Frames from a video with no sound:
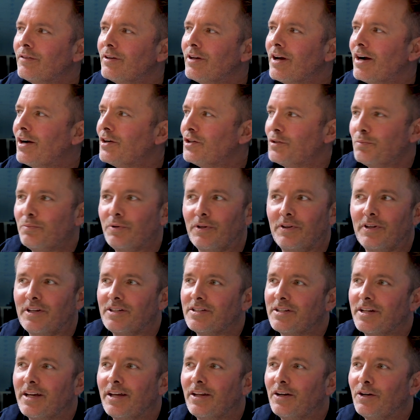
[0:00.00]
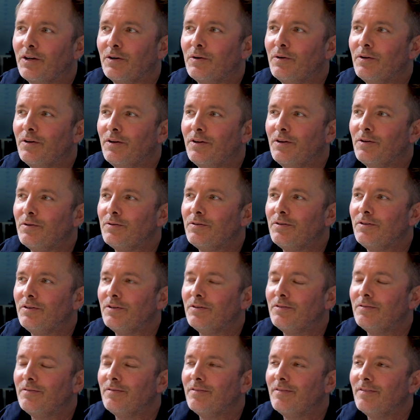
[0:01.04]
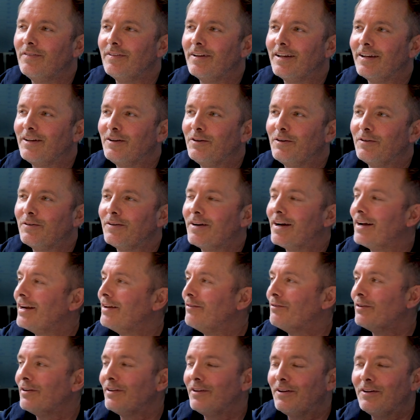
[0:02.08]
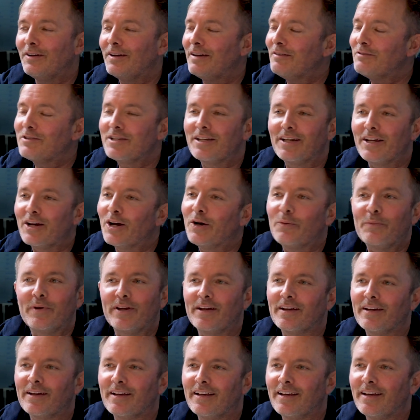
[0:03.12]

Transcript: God just put things together you you you that you're not even you didn't even see coming.